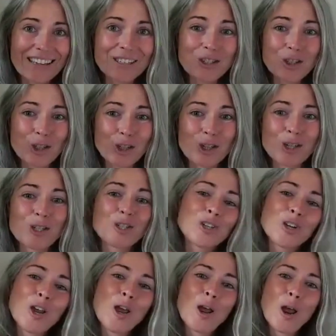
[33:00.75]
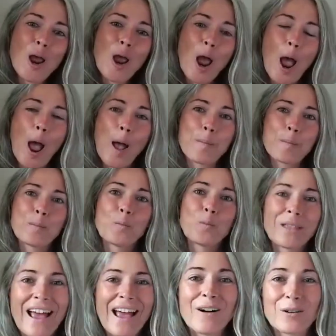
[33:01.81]
LH surge,
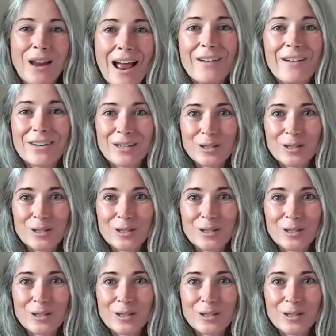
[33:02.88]
without